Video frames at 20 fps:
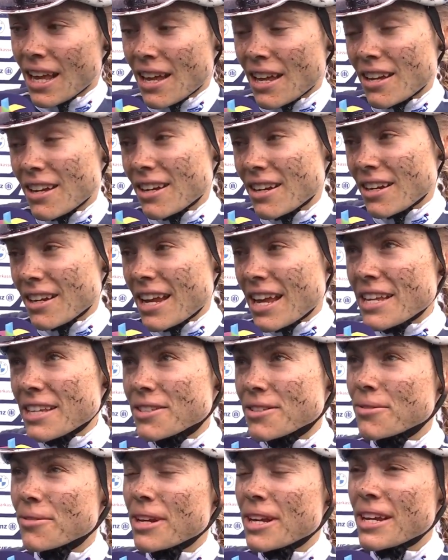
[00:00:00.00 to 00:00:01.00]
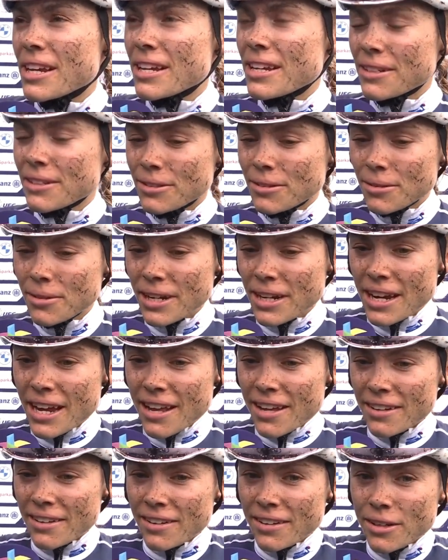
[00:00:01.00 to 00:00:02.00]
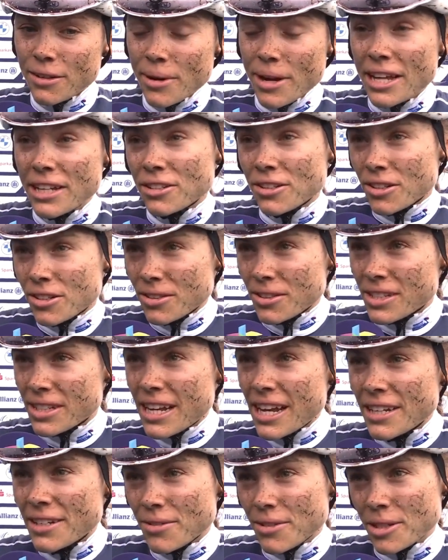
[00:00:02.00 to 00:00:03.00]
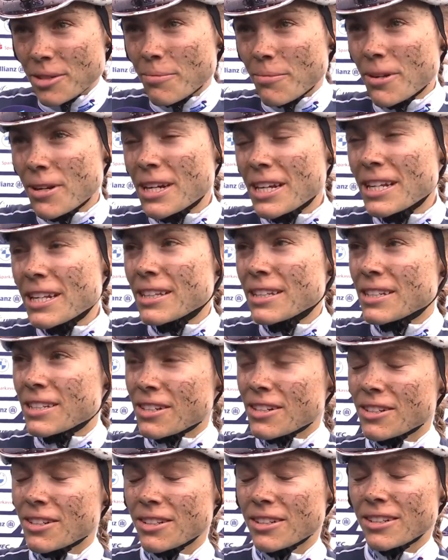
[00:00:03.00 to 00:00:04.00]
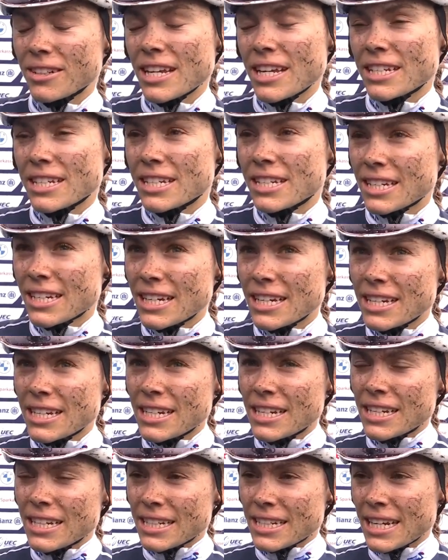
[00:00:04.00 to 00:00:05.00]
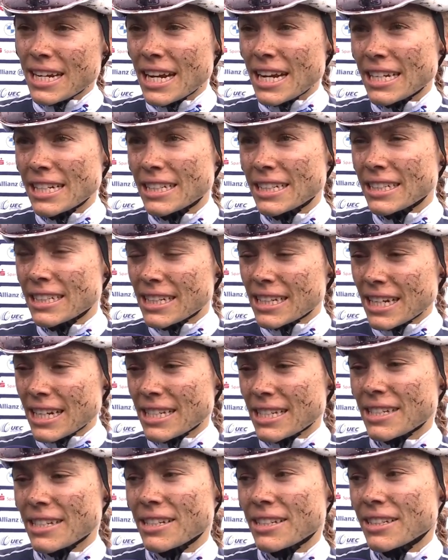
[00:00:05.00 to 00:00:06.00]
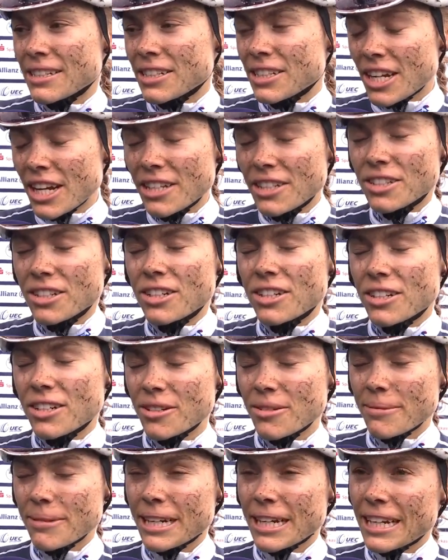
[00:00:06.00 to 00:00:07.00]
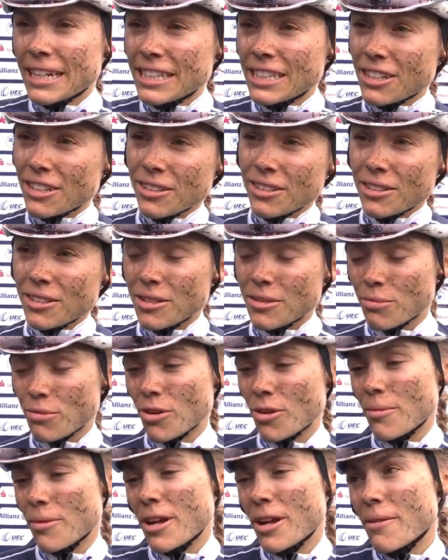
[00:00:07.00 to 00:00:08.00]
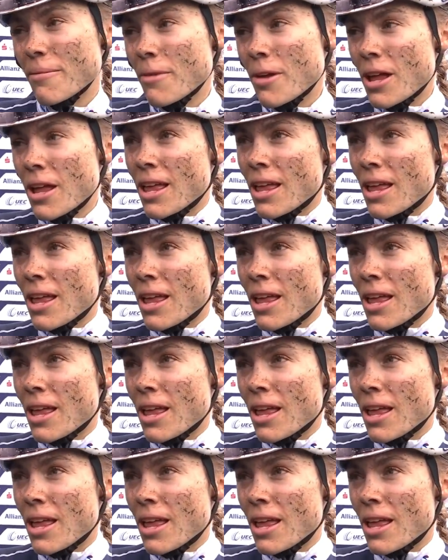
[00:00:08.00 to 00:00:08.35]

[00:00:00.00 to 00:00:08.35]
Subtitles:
Yes, we had a good start with Pauline. So yes, she had a mechanical problem.